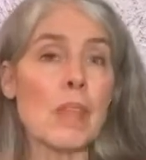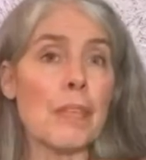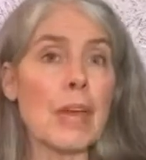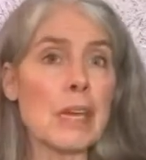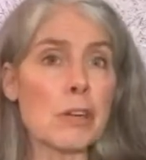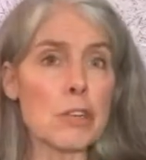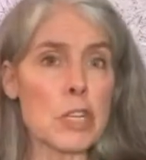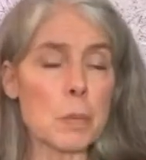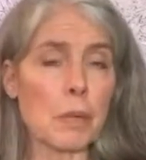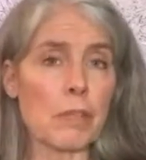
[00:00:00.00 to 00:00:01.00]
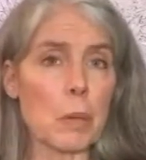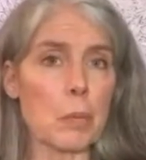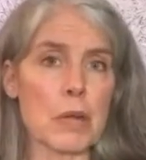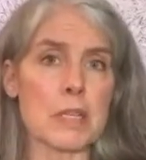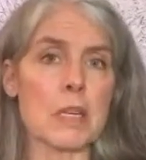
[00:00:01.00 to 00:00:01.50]
That energy's been very
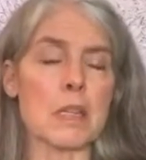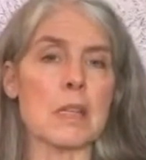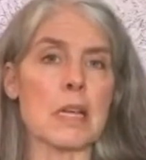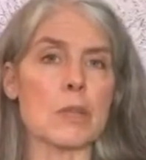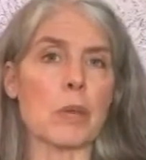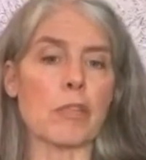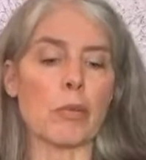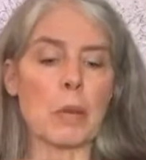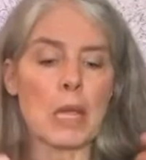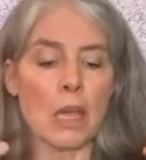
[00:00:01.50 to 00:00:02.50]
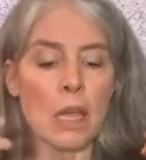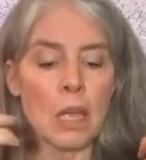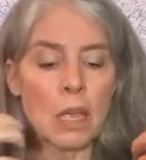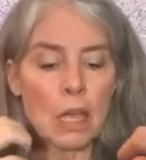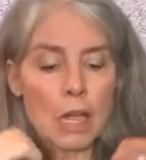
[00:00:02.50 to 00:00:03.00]
present in the last week for me.
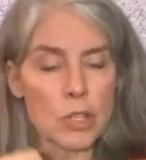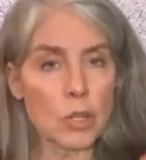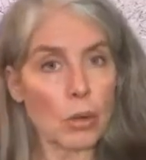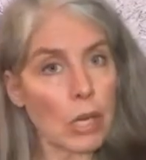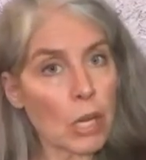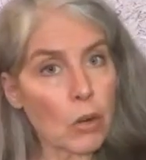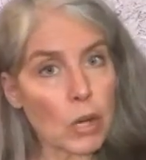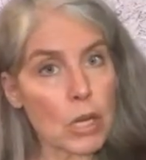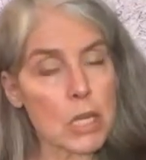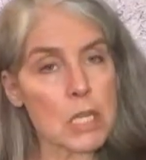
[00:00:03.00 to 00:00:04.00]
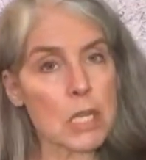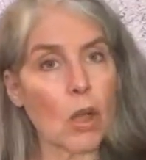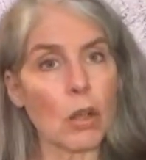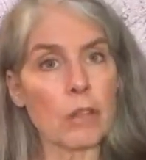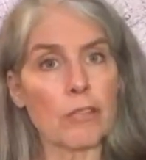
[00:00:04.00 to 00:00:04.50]
And so here it is,
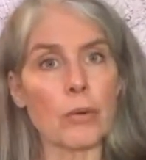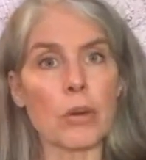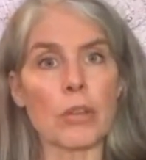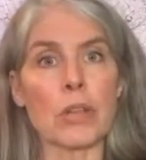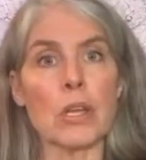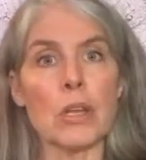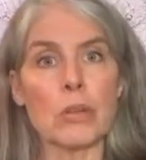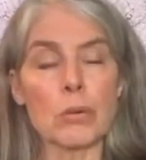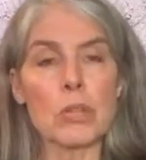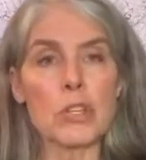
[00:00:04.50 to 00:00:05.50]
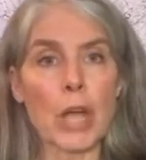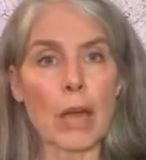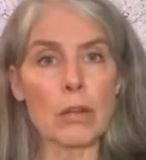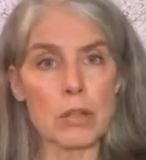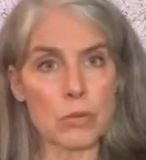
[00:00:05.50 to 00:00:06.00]
calling forth through the
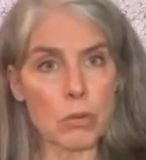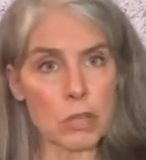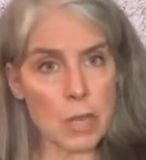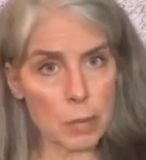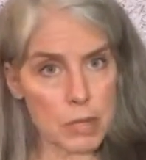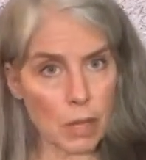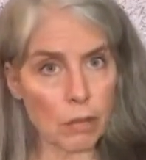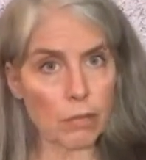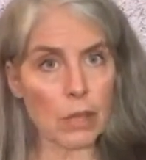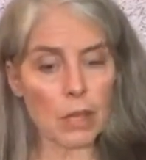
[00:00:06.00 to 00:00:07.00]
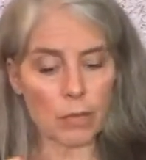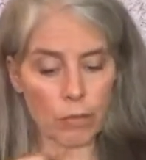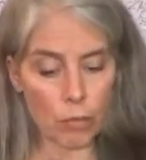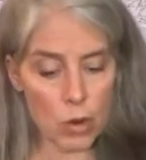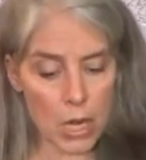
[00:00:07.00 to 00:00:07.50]
shadows, through the depths of that
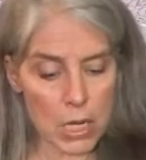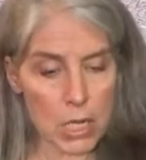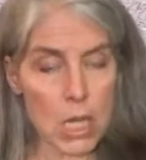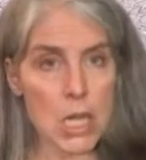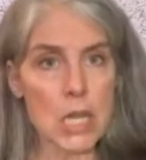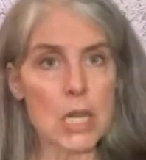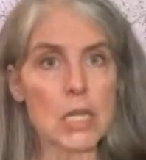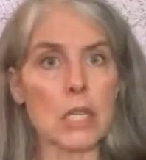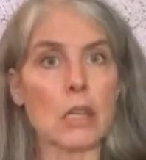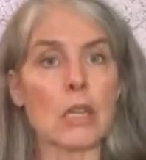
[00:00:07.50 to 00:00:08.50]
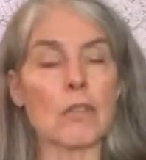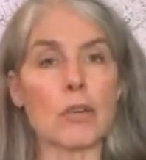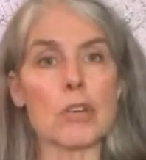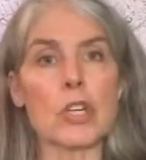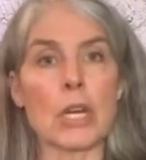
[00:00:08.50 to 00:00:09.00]
void into the
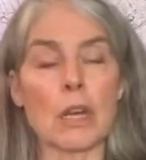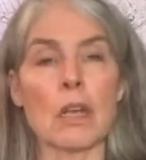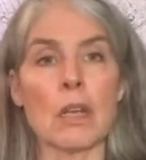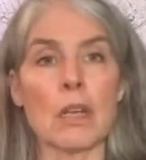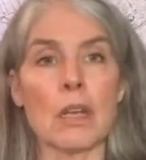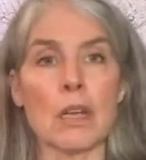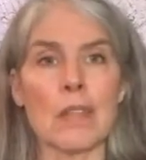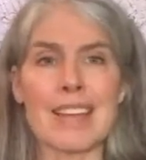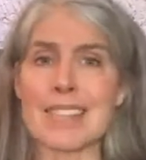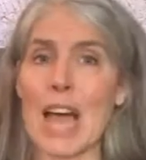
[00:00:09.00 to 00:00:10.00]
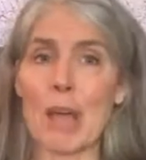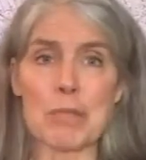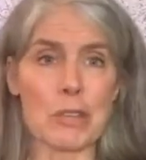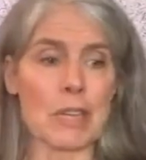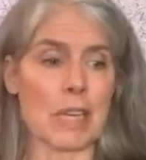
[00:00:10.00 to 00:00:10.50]
inversion. That's
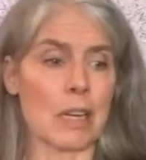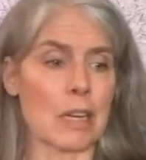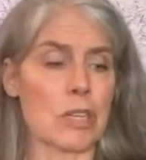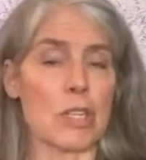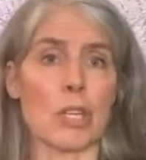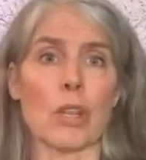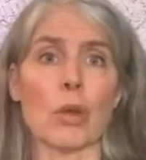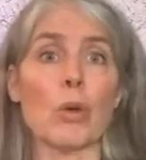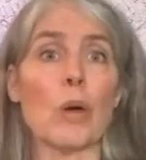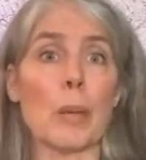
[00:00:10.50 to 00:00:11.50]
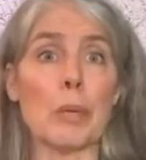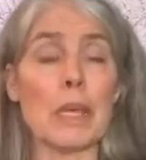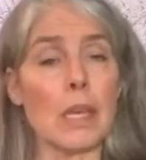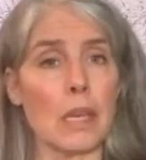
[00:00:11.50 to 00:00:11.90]
absolutely connected to the who I be.